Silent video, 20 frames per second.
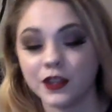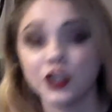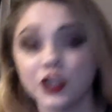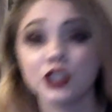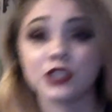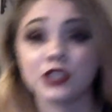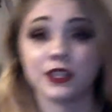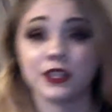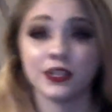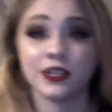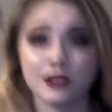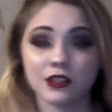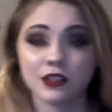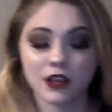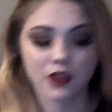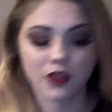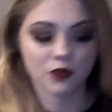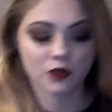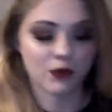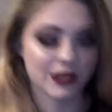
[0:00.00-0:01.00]
So here's
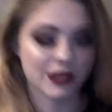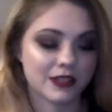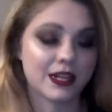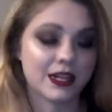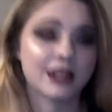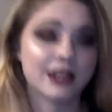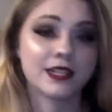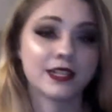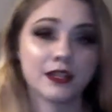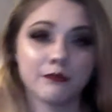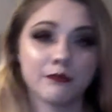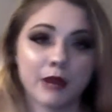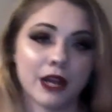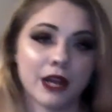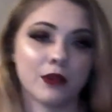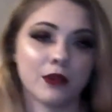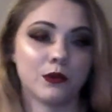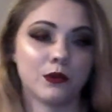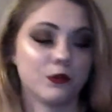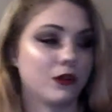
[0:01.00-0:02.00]
another one sent in
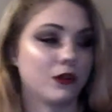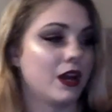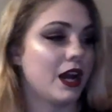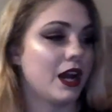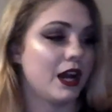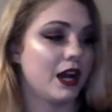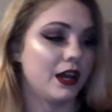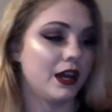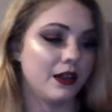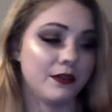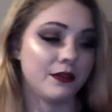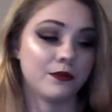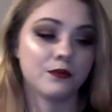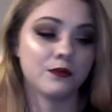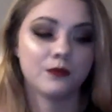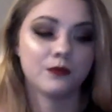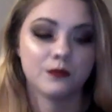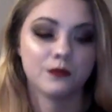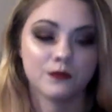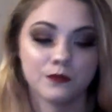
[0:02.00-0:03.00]
by
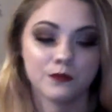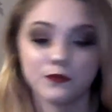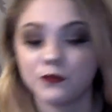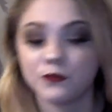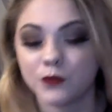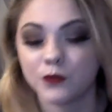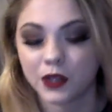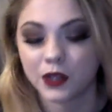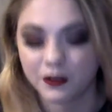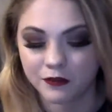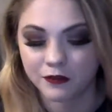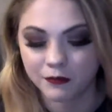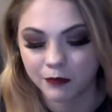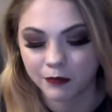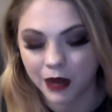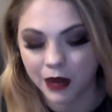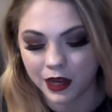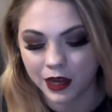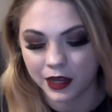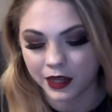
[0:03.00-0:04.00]
one of
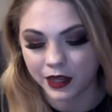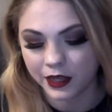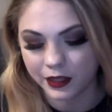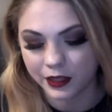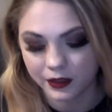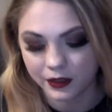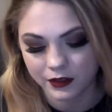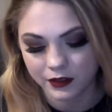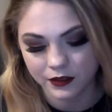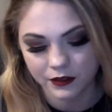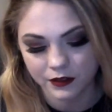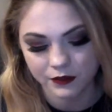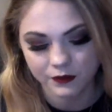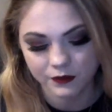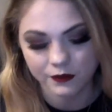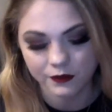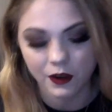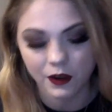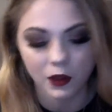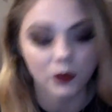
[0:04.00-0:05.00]
my
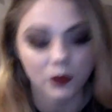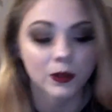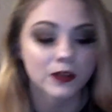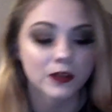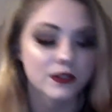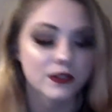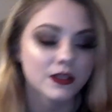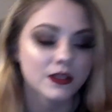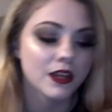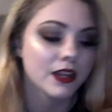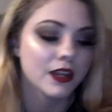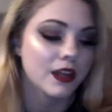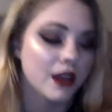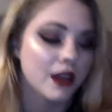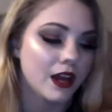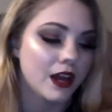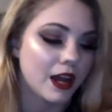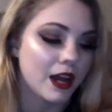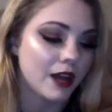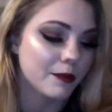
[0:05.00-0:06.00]
followers.
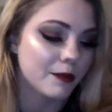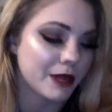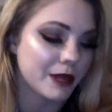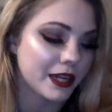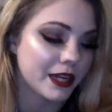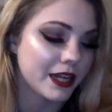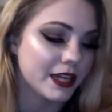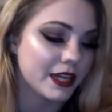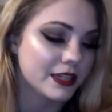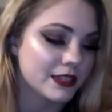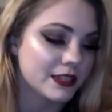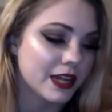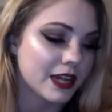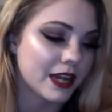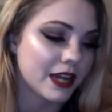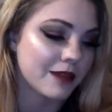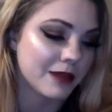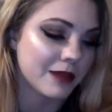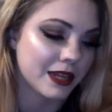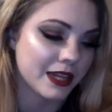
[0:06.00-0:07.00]
And his
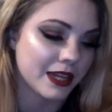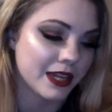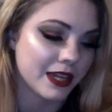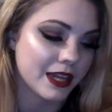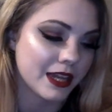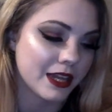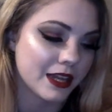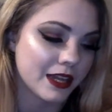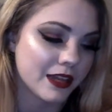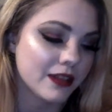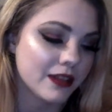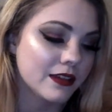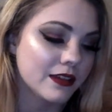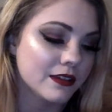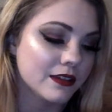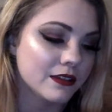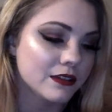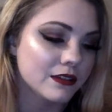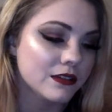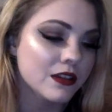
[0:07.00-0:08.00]
name
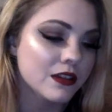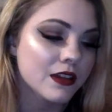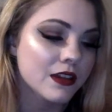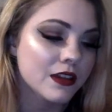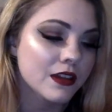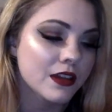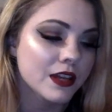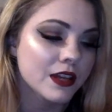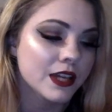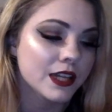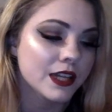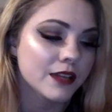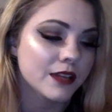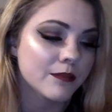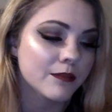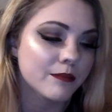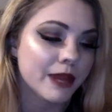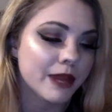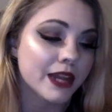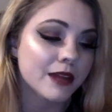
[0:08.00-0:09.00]
is
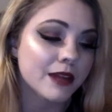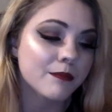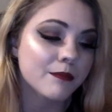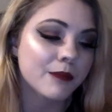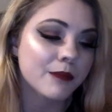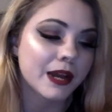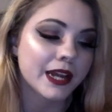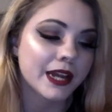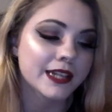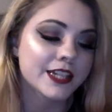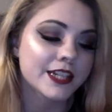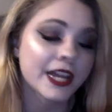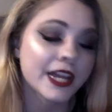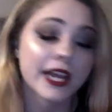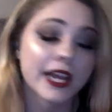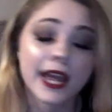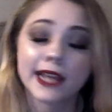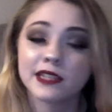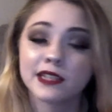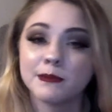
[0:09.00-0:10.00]
Makeup by
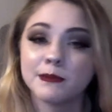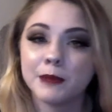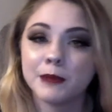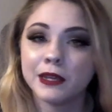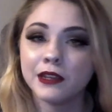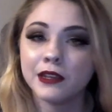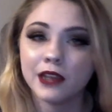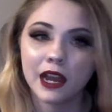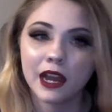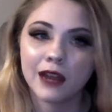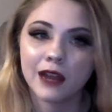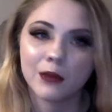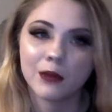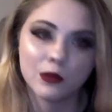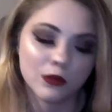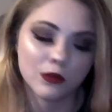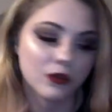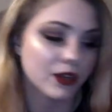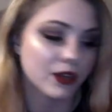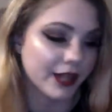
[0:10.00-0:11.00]
JXB. I
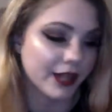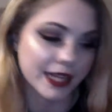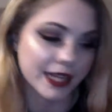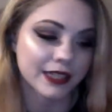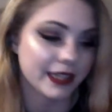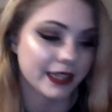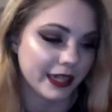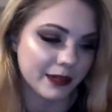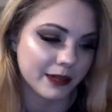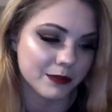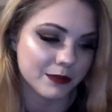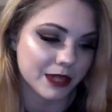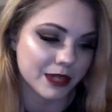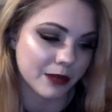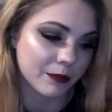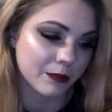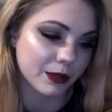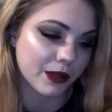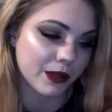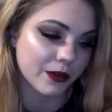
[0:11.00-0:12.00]
will, again, link him
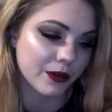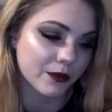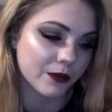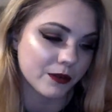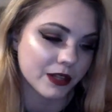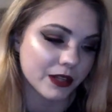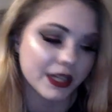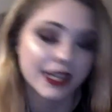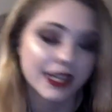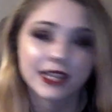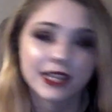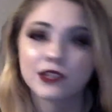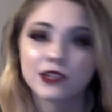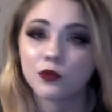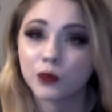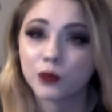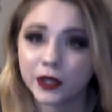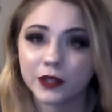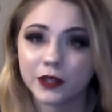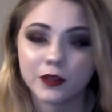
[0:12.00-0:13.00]
down below. It's a
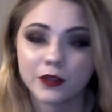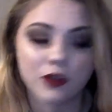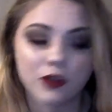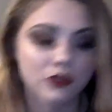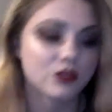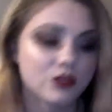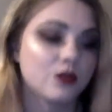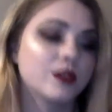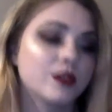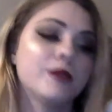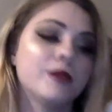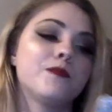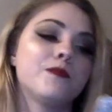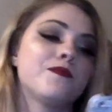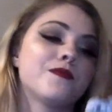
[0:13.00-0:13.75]
really long story.